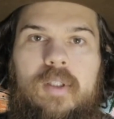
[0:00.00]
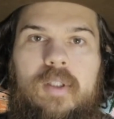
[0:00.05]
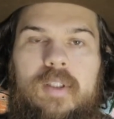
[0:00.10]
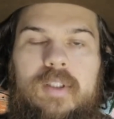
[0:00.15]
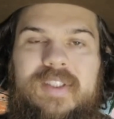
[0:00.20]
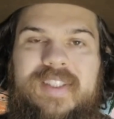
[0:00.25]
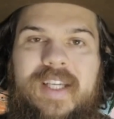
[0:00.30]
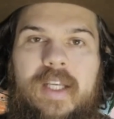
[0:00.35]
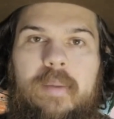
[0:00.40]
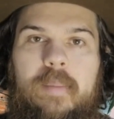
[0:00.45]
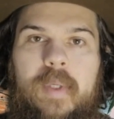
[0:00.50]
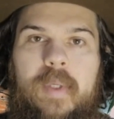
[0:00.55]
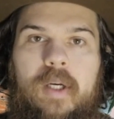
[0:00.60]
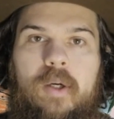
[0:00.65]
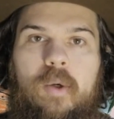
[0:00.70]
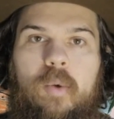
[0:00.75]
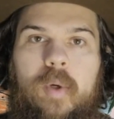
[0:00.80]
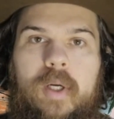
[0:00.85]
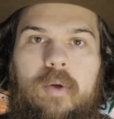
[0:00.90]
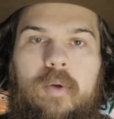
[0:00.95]
This is going to be a
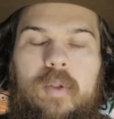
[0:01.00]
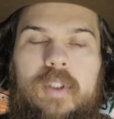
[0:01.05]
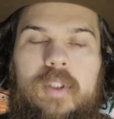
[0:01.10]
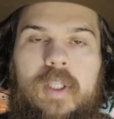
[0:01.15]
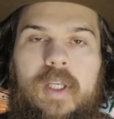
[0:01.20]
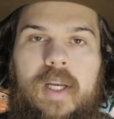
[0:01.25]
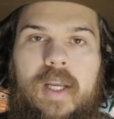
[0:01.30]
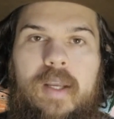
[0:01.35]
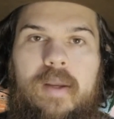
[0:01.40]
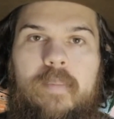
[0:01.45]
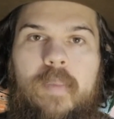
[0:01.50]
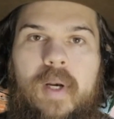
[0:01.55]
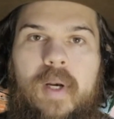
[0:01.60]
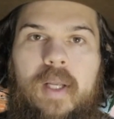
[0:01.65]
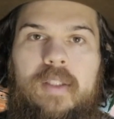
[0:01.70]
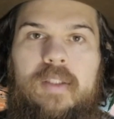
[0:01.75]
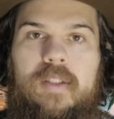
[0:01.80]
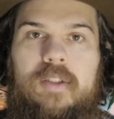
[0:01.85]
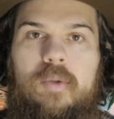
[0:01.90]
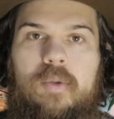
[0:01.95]
quick one today, but
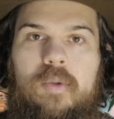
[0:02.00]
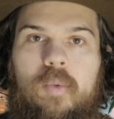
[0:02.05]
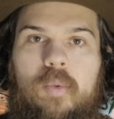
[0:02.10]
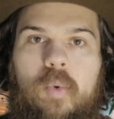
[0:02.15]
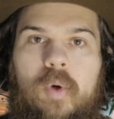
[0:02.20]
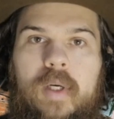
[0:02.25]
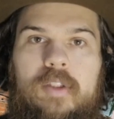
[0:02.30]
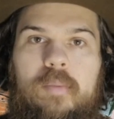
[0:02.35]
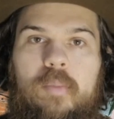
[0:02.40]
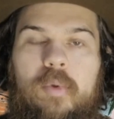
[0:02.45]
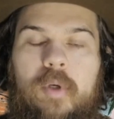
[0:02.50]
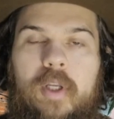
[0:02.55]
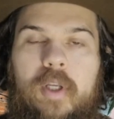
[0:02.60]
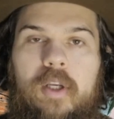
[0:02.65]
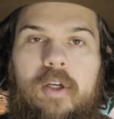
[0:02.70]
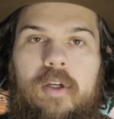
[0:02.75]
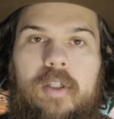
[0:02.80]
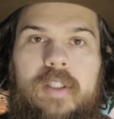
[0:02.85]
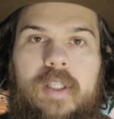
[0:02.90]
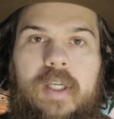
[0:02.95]
I just wanted to bring
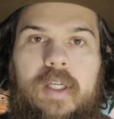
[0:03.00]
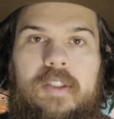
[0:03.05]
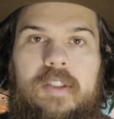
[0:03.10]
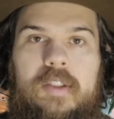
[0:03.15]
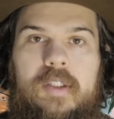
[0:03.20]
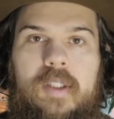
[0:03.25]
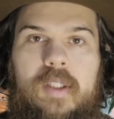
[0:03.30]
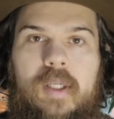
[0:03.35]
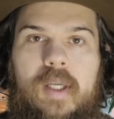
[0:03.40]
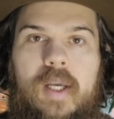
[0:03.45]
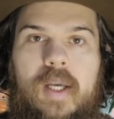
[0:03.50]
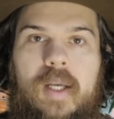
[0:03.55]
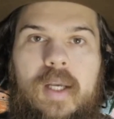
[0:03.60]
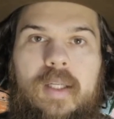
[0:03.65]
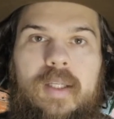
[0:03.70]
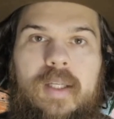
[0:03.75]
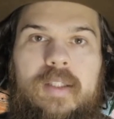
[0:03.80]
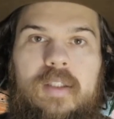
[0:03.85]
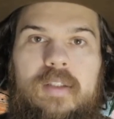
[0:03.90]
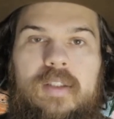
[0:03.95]
your attention
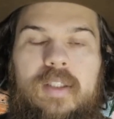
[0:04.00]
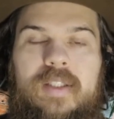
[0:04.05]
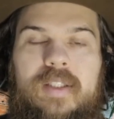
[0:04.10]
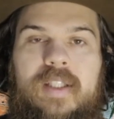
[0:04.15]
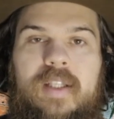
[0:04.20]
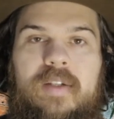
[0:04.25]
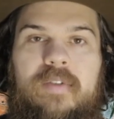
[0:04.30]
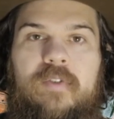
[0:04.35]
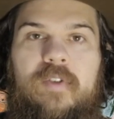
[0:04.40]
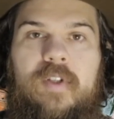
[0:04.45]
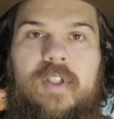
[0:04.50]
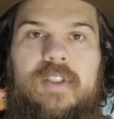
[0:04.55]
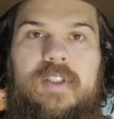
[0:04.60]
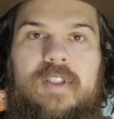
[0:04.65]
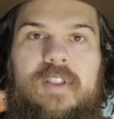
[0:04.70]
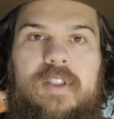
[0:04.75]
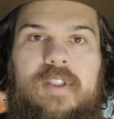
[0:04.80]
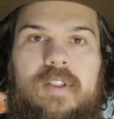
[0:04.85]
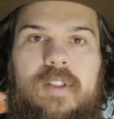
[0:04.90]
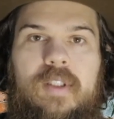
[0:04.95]
that there's a
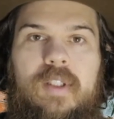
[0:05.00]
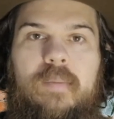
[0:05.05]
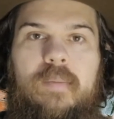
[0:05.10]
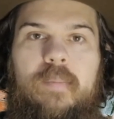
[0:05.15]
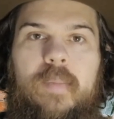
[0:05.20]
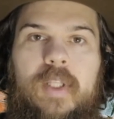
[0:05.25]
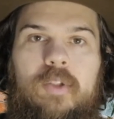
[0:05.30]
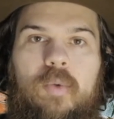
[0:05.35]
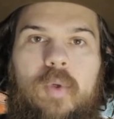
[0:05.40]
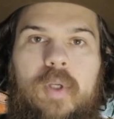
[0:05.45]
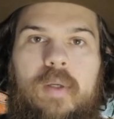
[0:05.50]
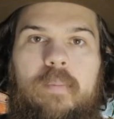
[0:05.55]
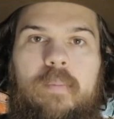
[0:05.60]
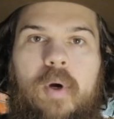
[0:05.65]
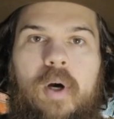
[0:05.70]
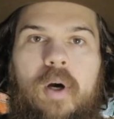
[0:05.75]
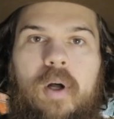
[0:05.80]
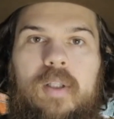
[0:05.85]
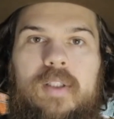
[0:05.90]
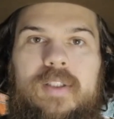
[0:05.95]
difference between
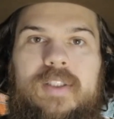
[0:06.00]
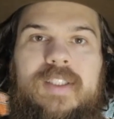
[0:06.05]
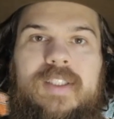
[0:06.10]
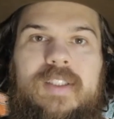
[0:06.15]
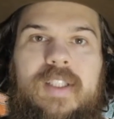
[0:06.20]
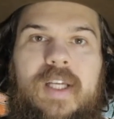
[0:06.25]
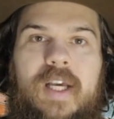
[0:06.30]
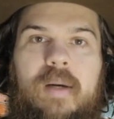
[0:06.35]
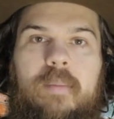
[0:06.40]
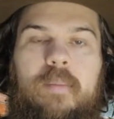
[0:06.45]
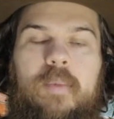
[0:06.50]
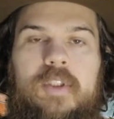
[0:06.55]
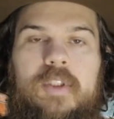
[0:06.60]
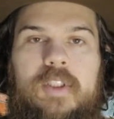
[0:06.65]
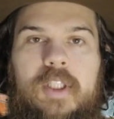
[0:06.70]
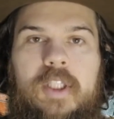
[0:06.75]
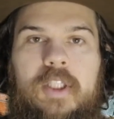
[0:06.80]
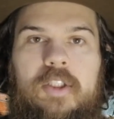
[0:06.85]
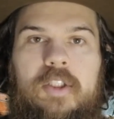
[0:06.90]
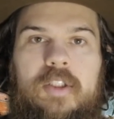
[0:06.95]
policies and
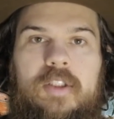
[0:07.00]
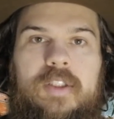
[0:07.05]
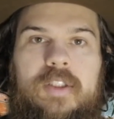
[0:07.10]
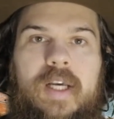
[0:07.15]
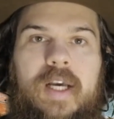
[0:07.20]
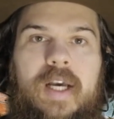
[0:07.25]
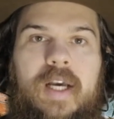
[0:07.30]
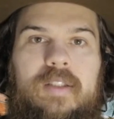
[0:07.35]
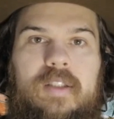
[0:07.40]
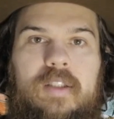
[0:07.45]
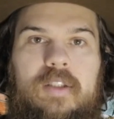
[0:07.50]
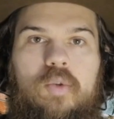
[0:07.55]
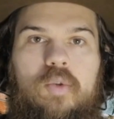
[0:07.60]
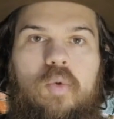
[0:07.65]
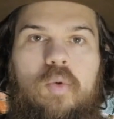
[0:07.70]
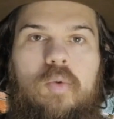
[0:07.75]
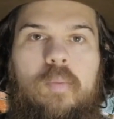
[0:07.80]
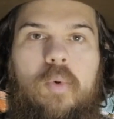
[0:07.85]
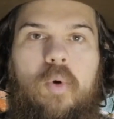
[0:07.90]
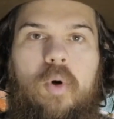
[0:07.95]
procedures at the
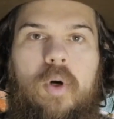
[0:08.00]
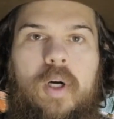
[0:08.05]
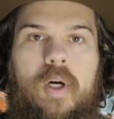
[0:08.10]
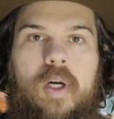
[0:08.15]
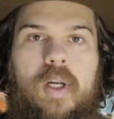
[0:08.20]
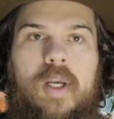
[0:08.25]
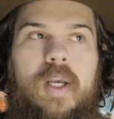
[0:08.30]
school board.